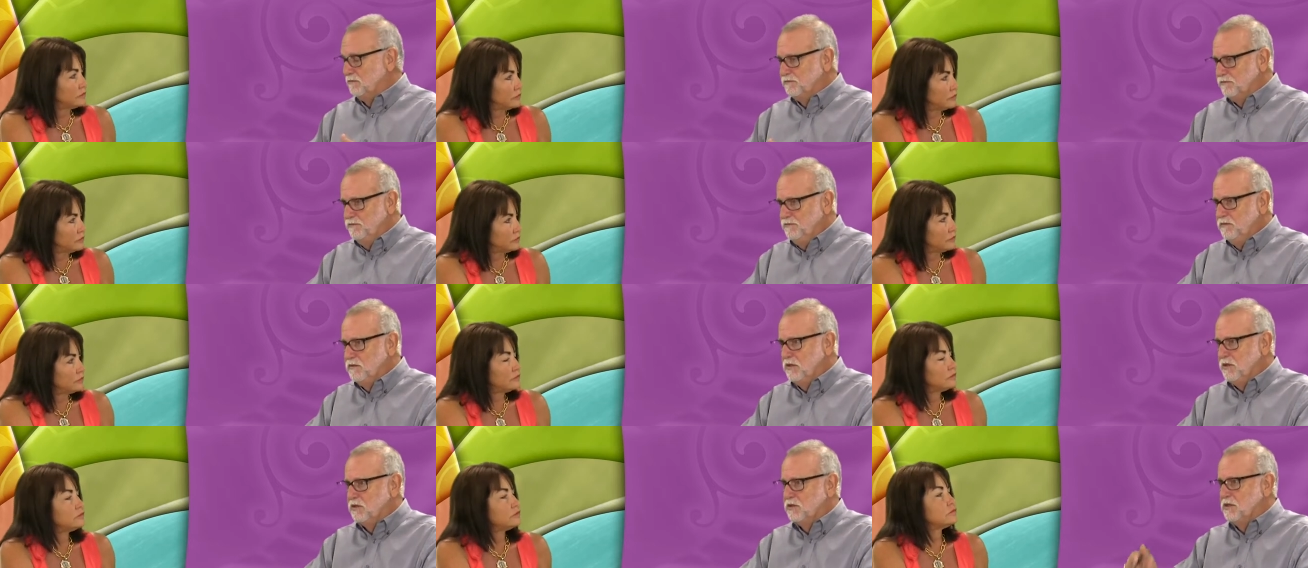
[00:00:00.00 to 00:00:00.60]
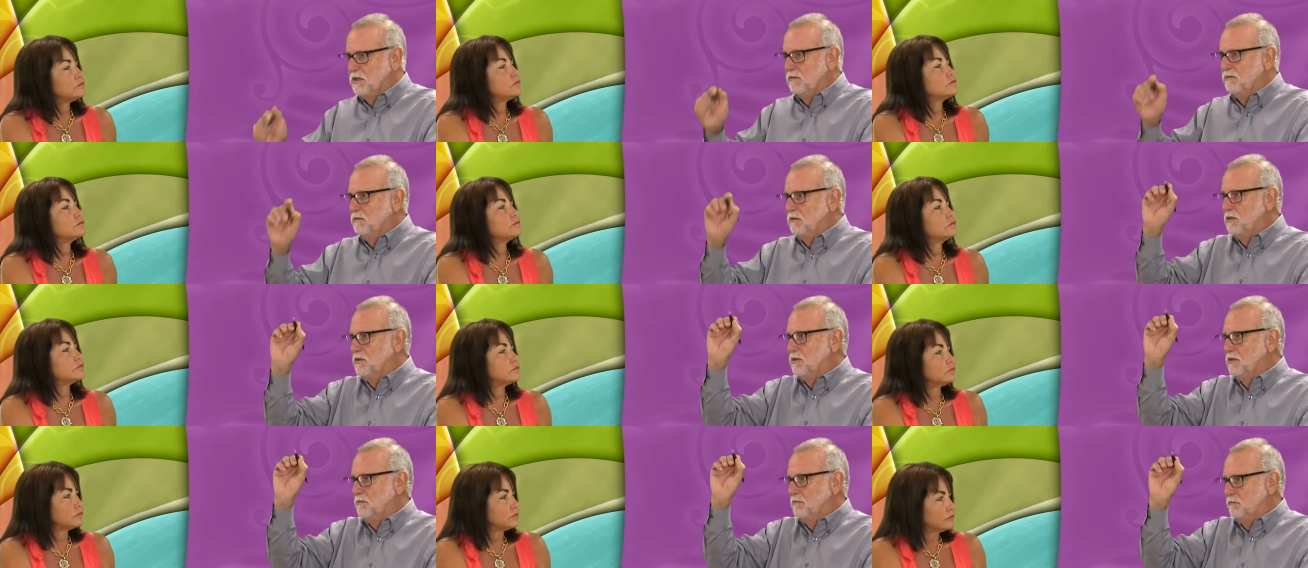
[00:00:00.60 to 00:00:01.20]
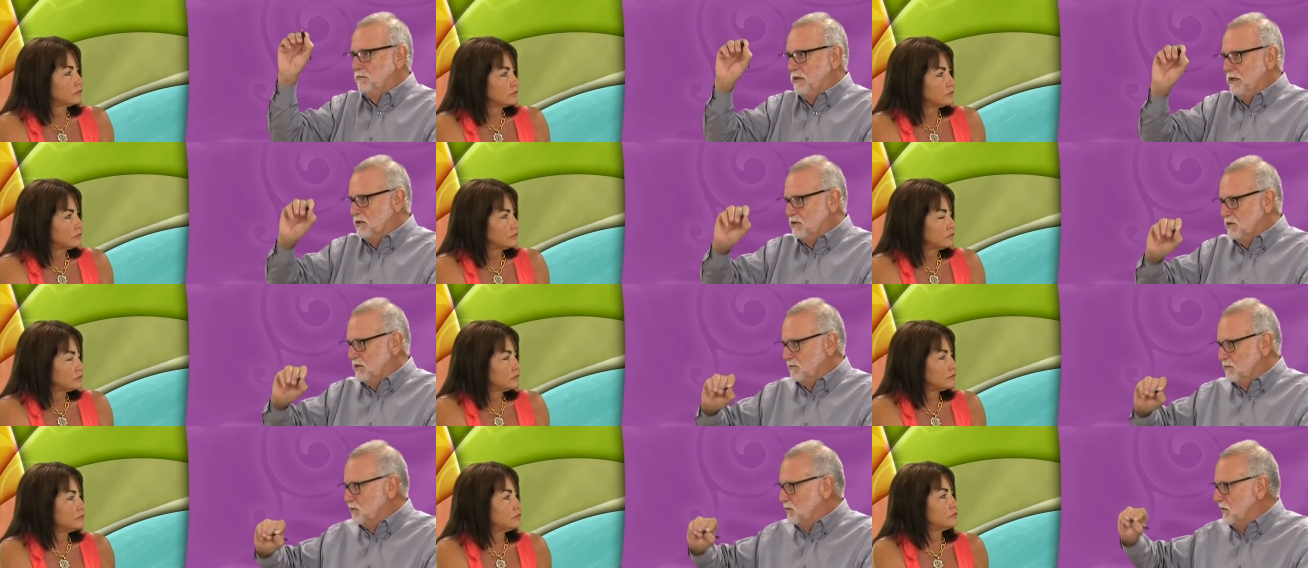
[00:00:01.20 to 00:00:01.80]
Speaker 1: Mm -hmm. There's a there's a
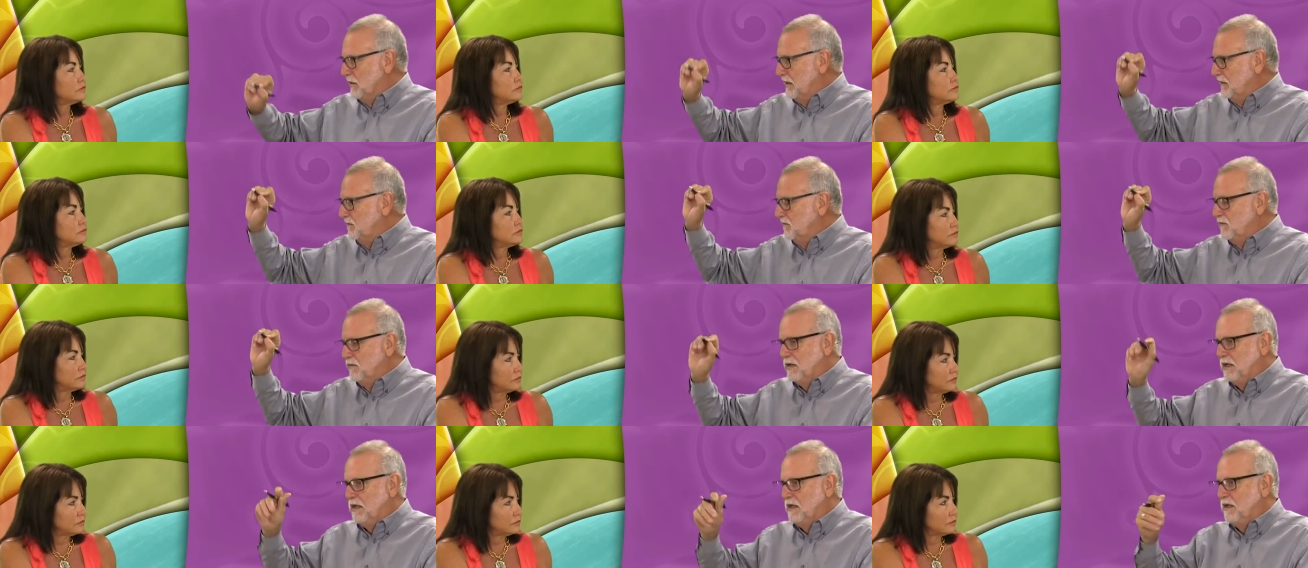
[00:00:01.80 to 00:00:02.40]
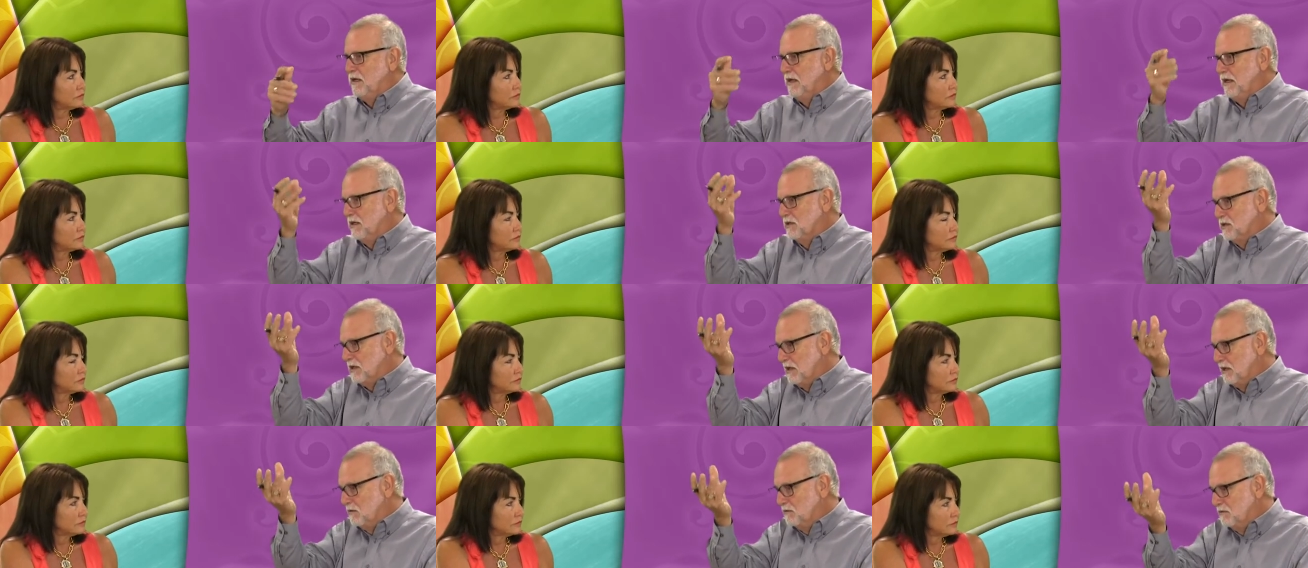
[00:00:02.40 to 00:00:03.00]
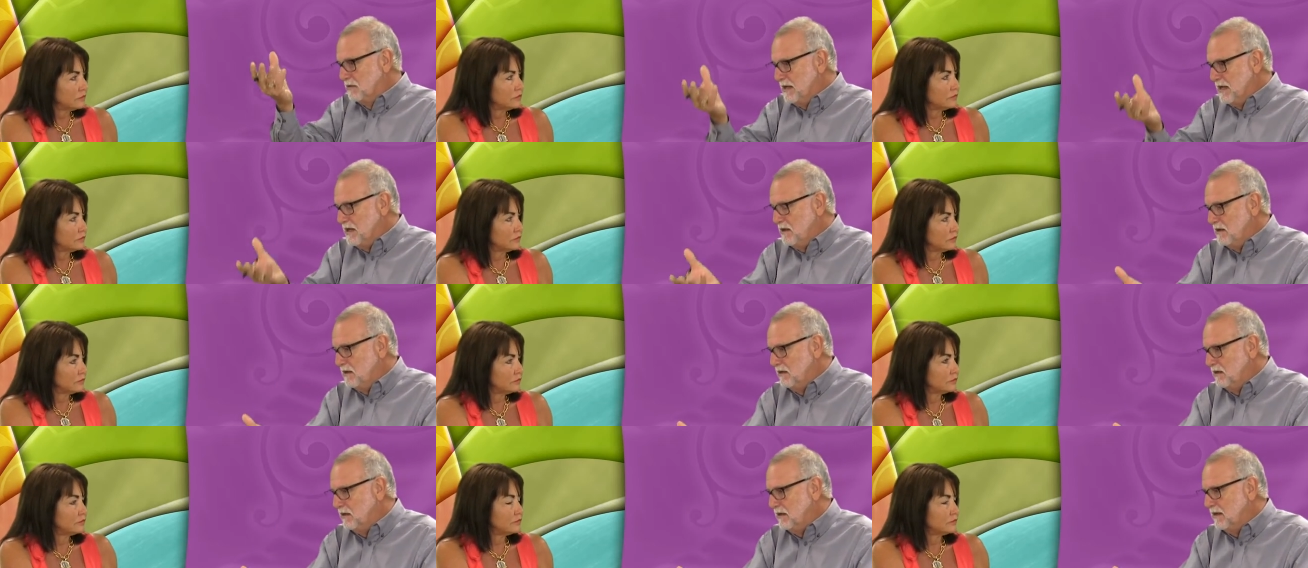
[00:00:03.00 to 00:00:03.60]
pendulum swing, mm -hmm. and as I go
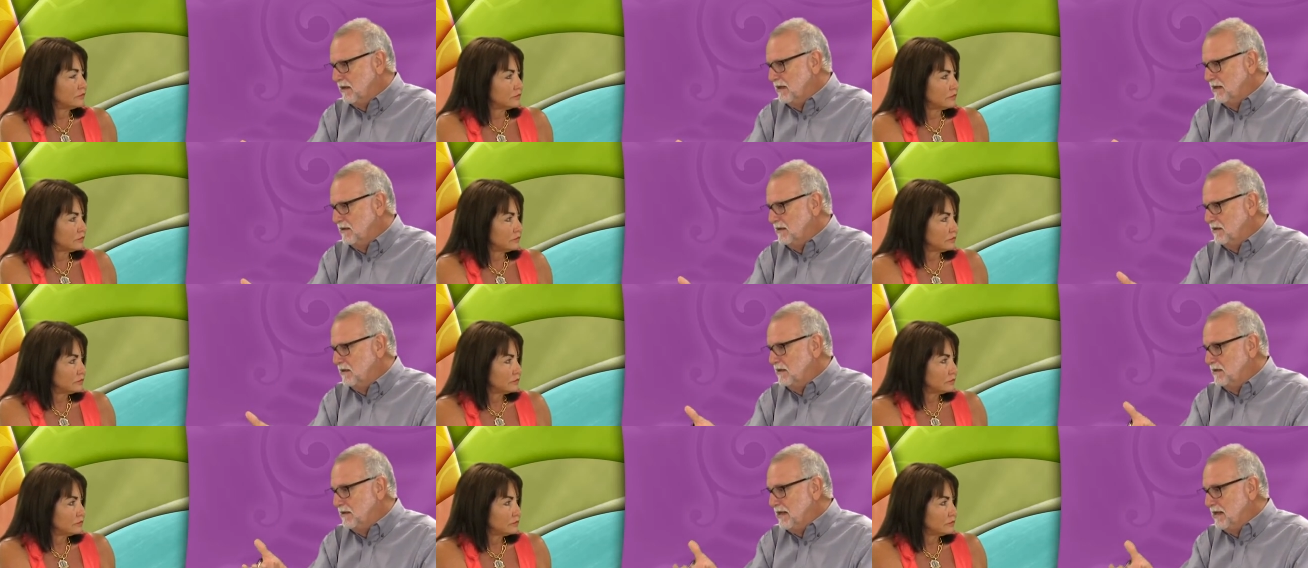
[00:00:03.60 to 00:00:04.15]
down in the